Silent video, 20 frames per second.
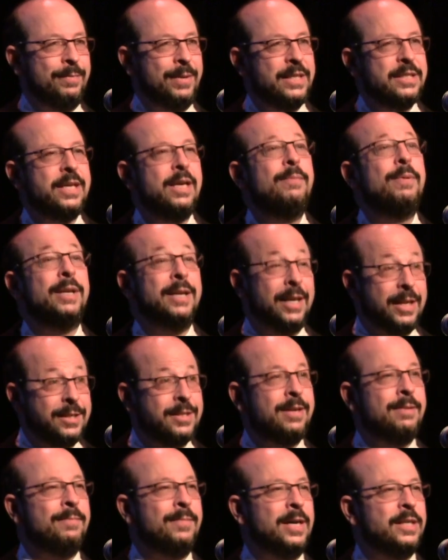and Muskie, but
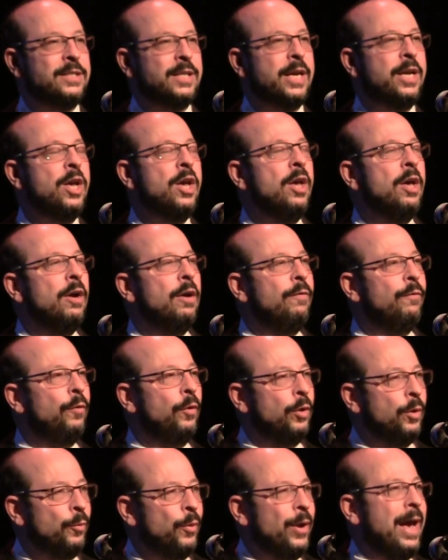Nixon and Muskie,
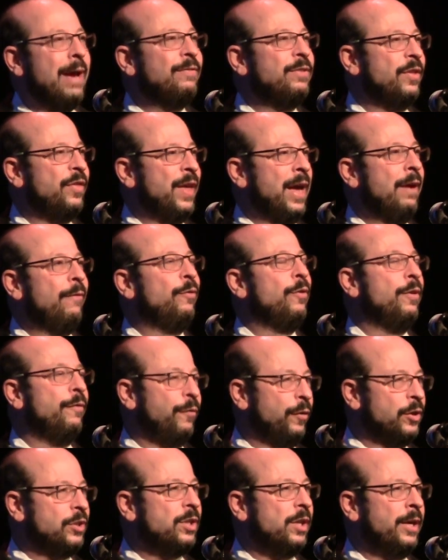for whom we have to thank for the
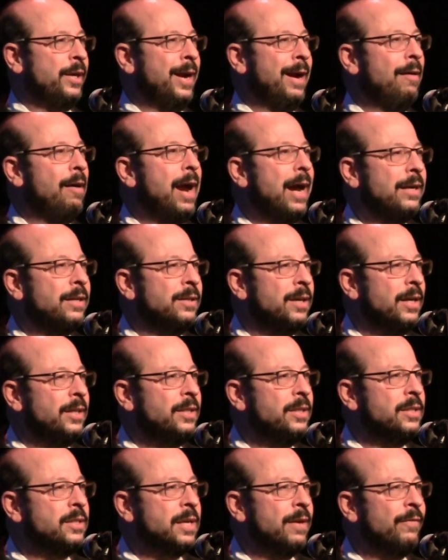first Clean Air Act in
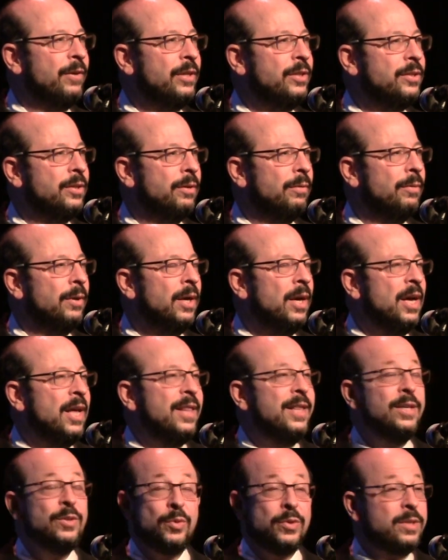nineteen seventy-two.
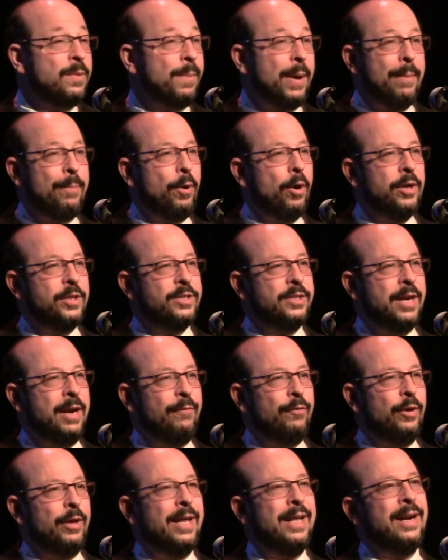This was a bipartisan
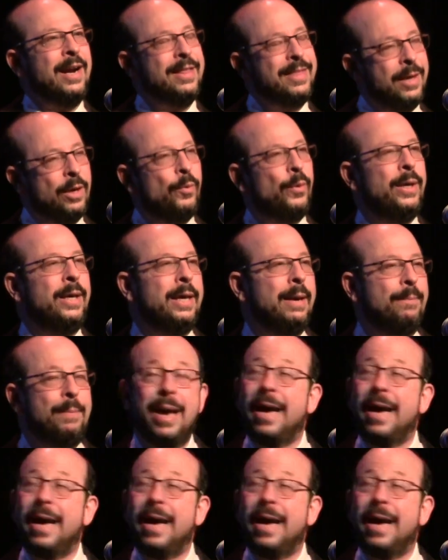effort, and I think we can get